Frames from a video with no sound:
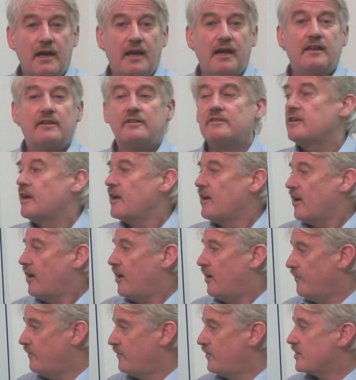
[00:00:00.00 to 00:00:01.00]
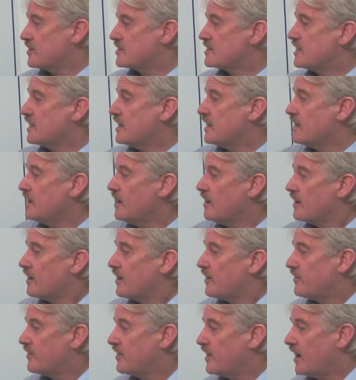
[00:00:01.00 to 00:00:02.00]
and obviously,
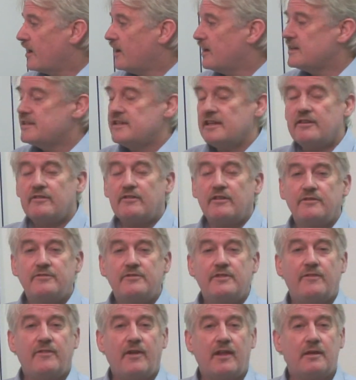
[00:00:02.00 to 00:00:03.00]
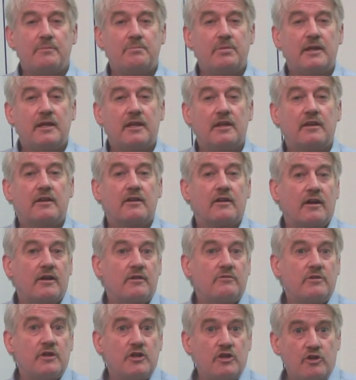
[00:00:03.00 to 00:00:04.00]
the idea of developing uh,
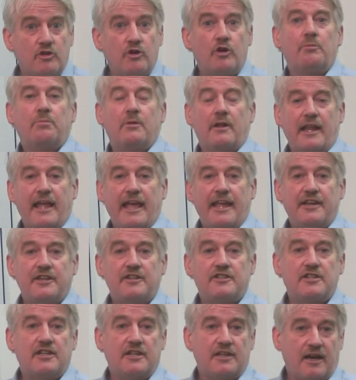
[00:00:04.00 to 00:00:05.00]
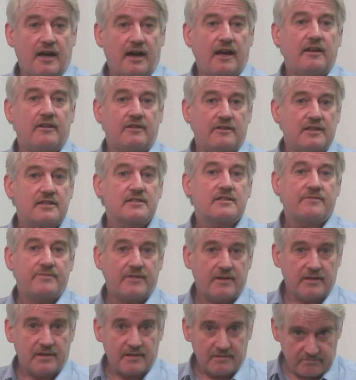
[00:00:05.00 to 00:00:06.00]
renewable energy in Ireland is a
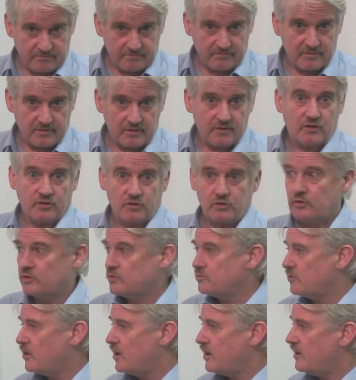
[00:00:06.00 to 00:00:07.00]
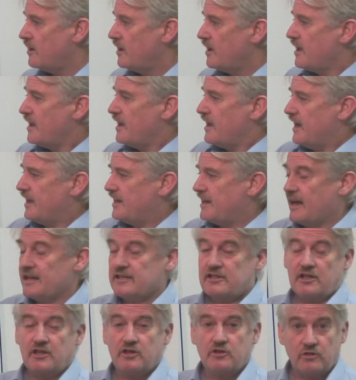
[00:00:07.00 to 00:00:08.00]
very good one. It
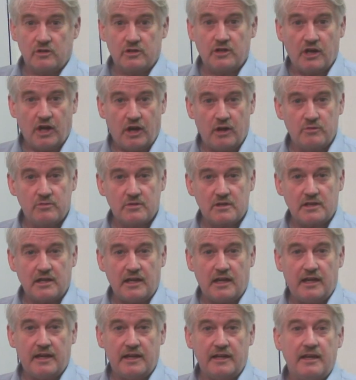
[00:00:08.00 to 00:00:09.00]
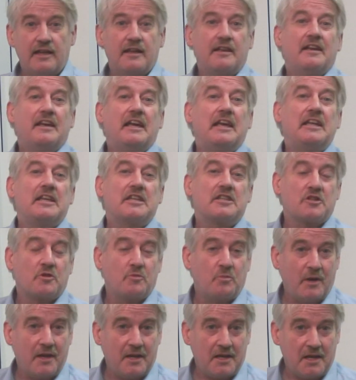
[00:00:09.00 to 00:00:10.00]
has a good coastline, it is a
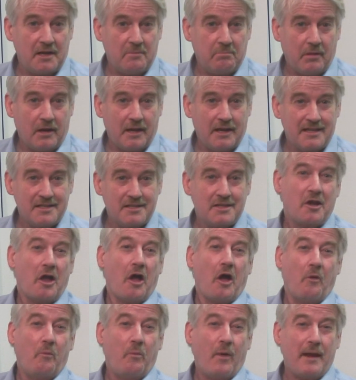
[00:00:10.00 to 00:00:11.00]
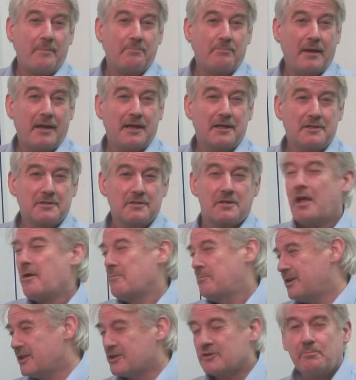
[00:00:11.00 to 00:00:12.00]
windy place, a wet place,
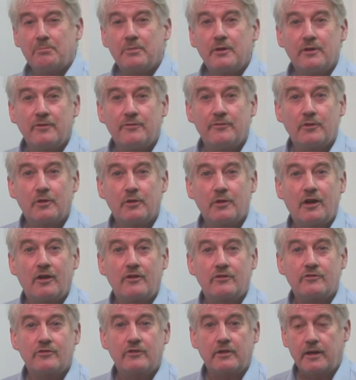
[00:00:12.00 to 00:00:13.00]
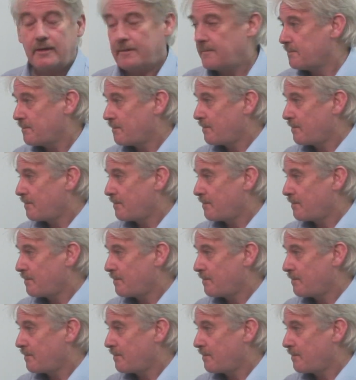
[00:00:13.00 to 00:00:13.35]
but it's a beautiful country.